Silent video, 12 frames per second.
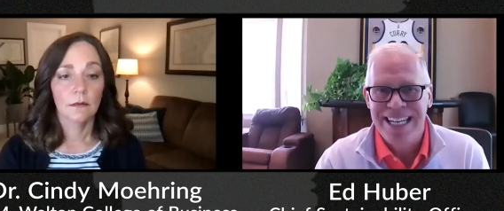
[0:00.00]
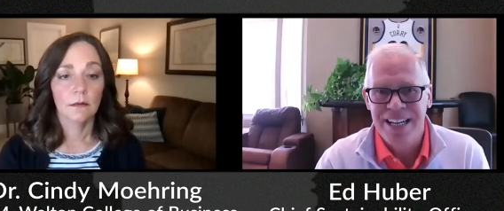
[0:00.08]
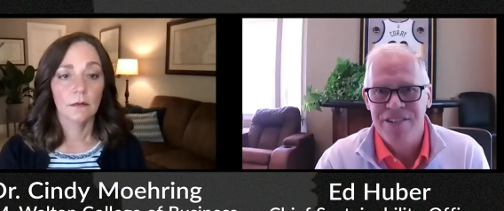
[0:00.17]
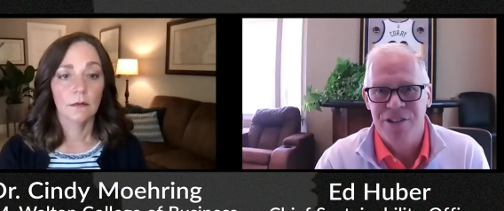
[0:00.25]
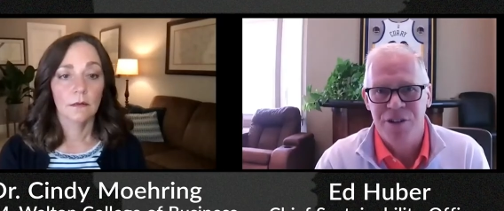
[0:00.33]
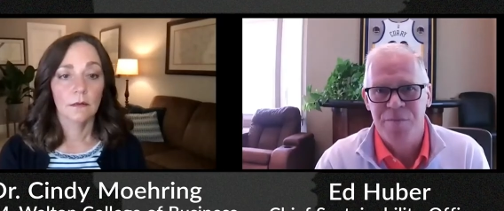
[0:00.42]

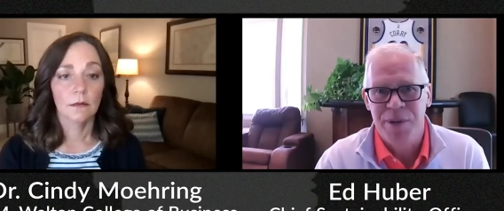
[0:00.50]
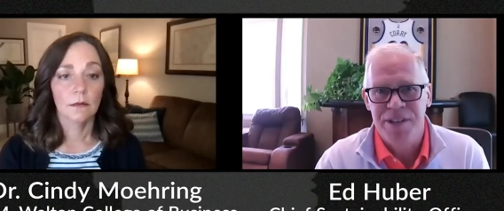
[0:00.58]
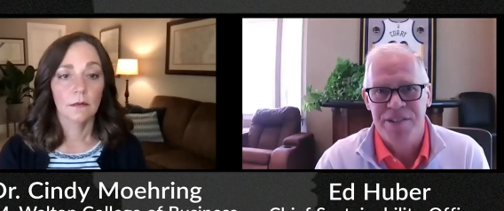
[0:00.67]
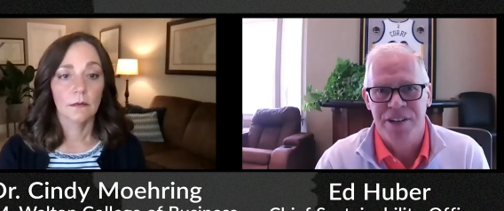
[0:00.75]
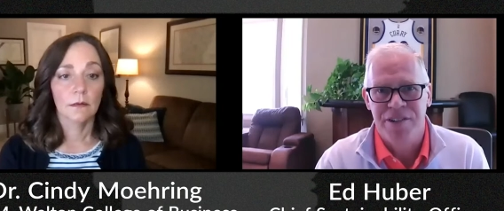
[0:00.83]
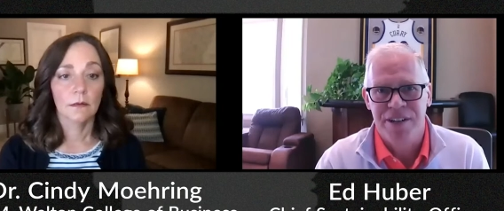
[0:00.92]
Speaker 1: is good
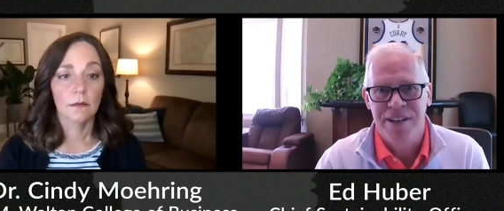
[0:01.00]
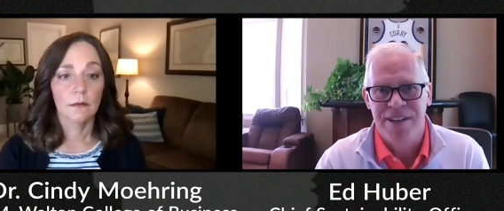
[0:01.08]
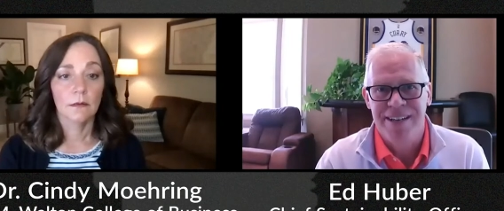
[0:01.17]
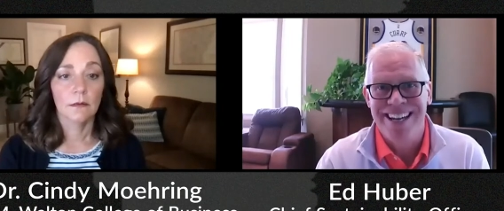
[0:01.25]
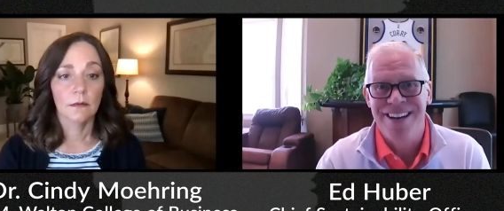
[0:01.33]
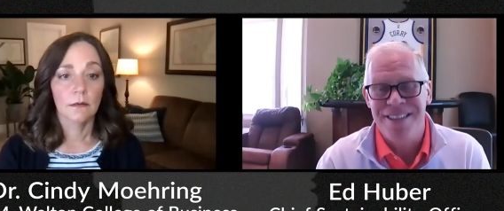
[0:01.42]
business. In,
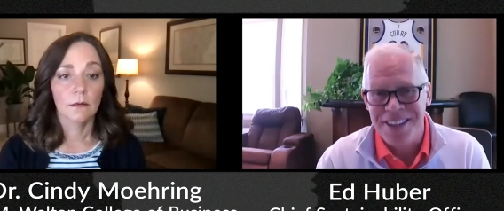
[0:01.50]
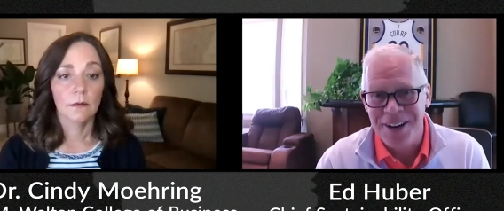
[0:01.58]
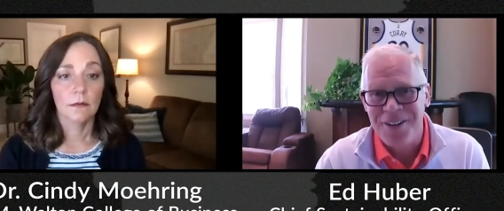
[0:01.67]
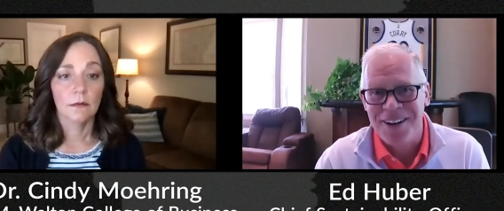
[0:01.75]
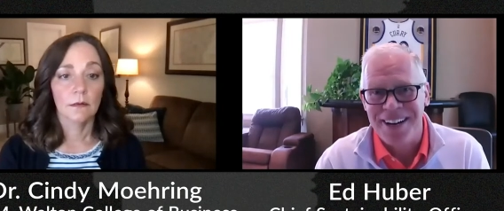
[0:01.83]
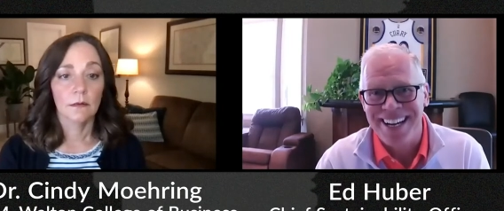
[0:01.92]
in
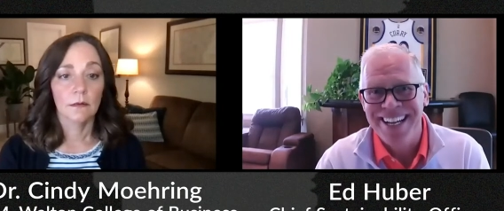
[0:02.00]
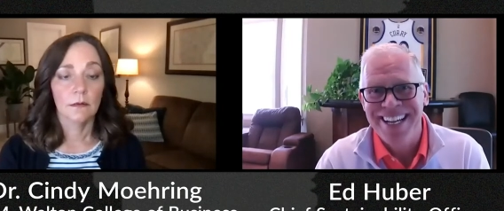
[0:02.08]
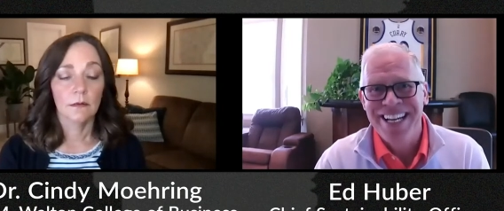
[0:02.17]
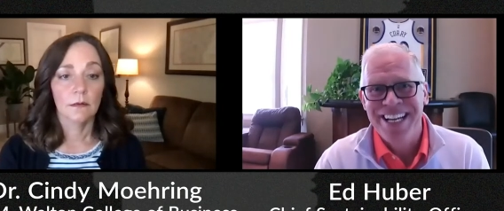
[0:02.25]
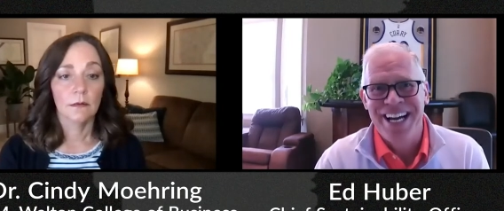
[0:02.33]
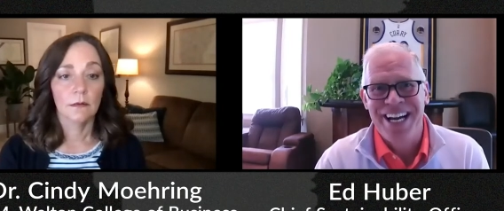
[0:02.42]
theory,
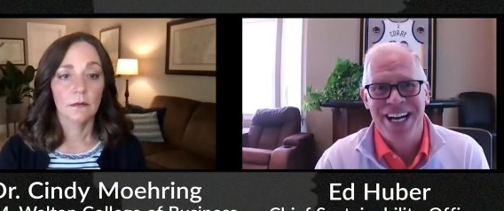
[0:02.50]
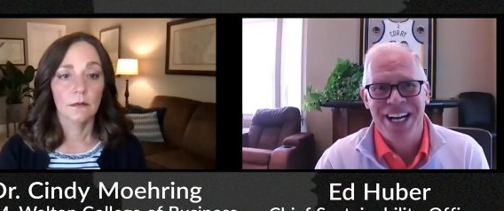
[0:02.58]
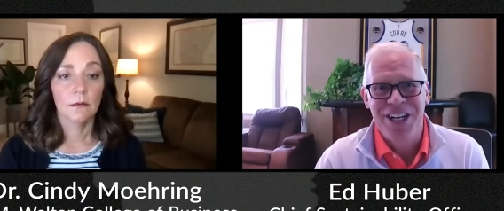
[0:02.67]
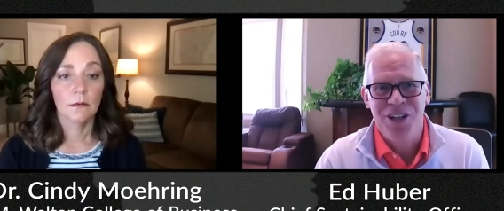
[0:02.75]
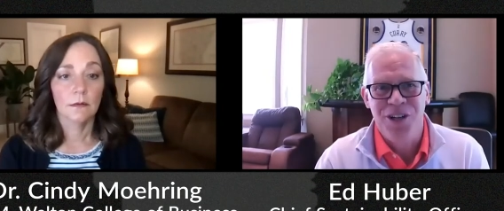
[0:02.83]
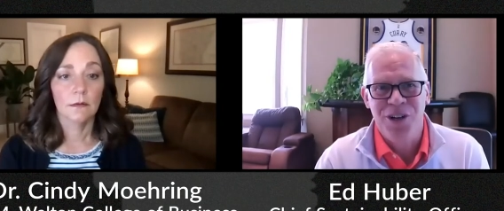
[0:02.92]
uh,
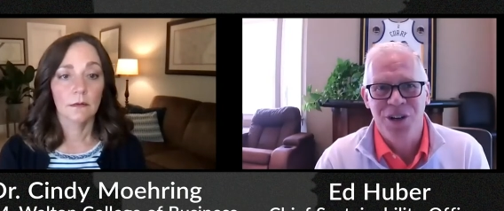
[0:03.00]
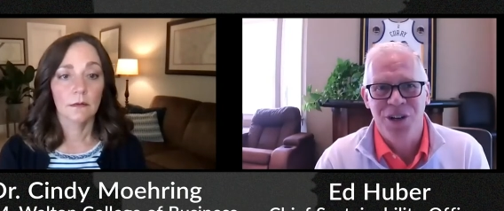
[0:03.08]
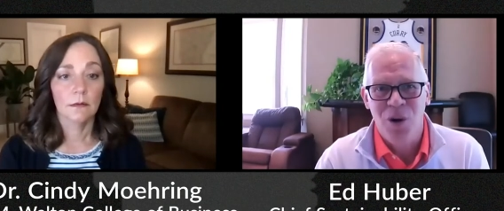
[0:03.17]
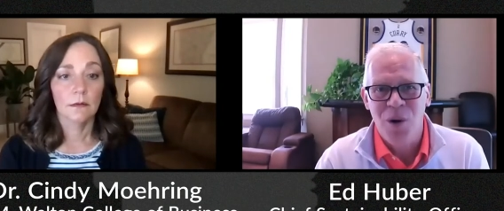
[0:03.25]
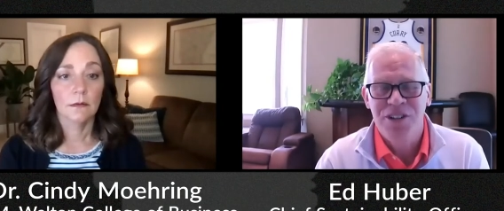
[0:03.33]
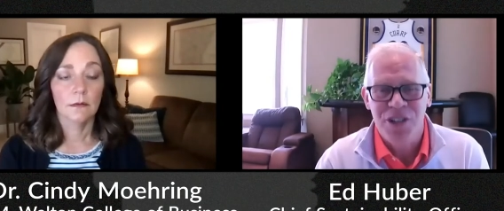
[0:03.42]
you're
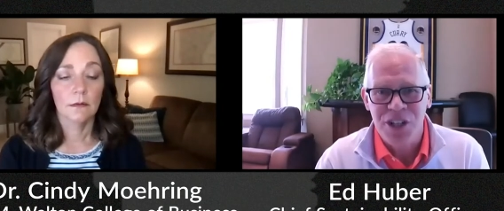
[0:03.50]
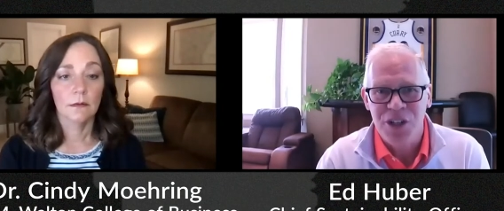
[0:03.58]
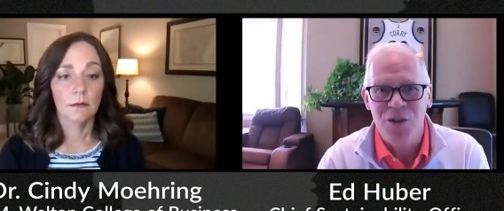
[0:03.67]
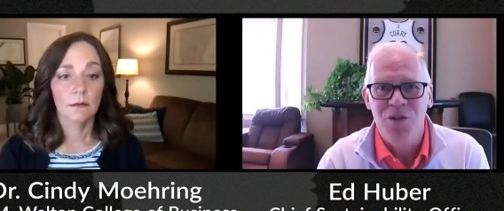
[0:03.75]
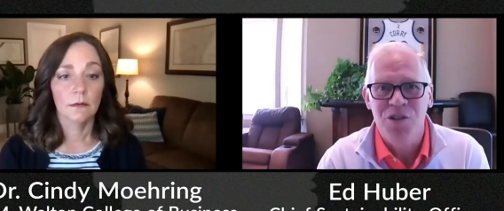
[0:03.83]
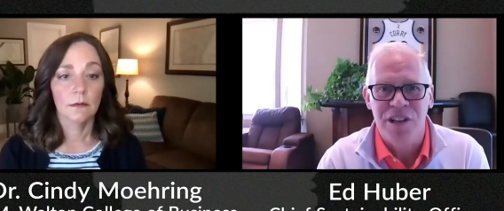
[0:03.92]
going to
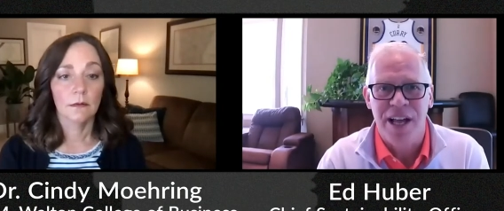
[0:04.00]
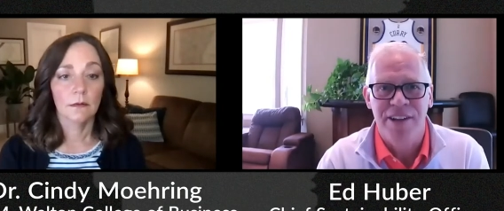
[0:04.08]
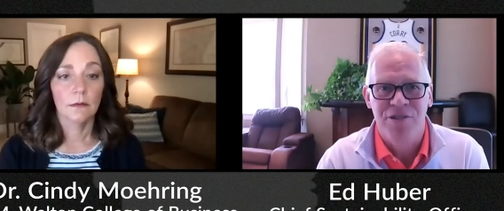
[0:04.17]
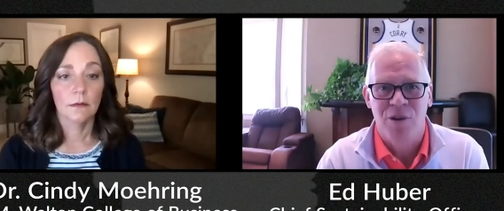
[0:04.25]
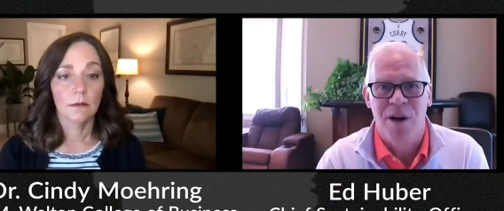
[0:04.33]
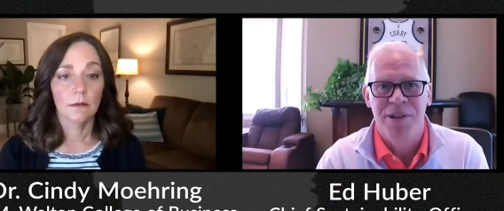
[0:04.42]
use
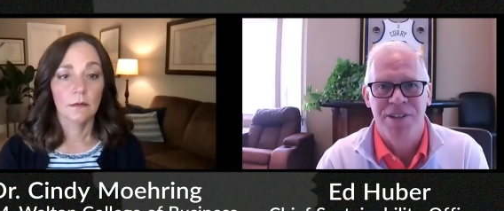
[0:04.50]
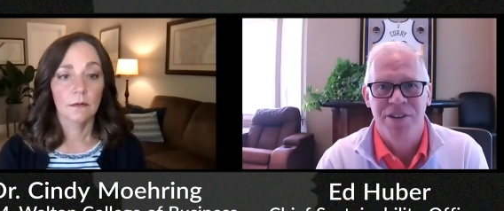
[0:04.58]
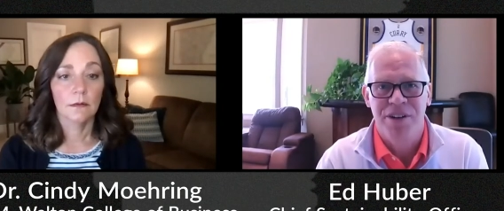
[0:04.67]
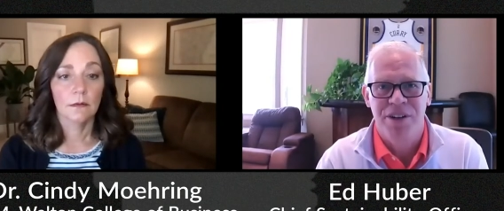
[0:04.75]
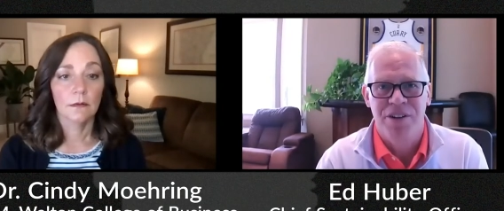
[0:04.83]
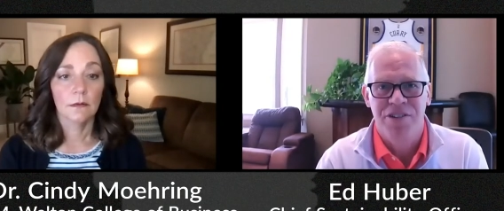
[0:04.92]
less raw
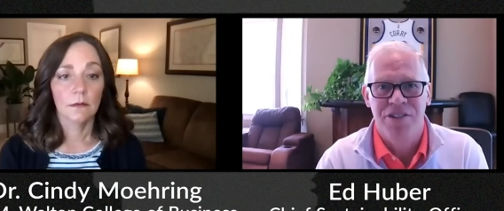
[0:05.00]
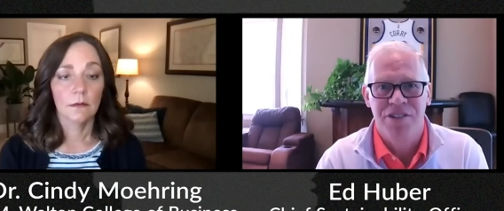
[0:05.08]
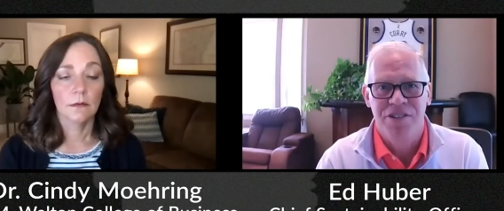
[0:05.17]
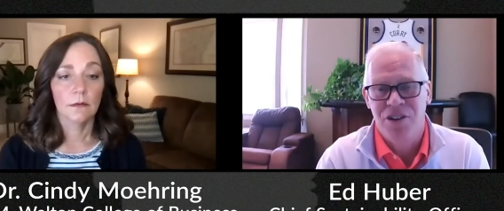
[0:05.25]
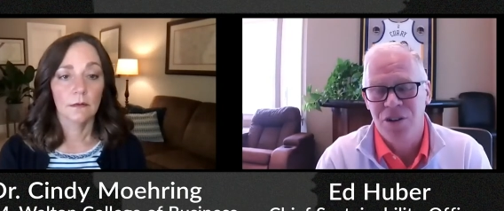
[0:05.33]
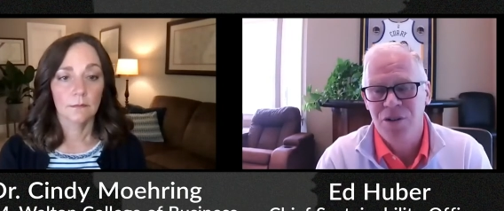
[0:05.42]
materials,
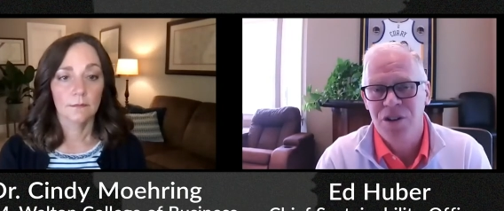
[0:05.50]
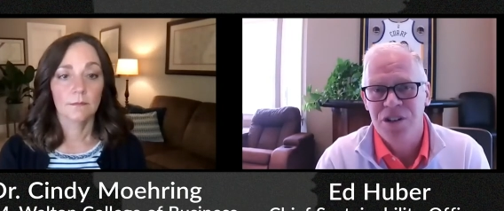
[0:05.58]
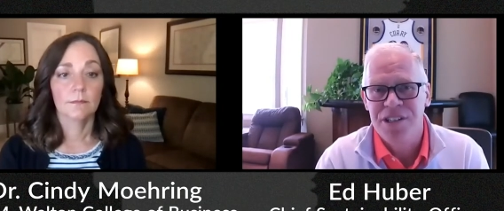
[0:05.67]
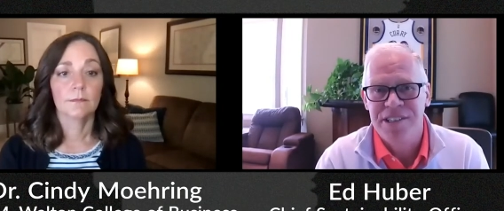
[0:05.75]
so you could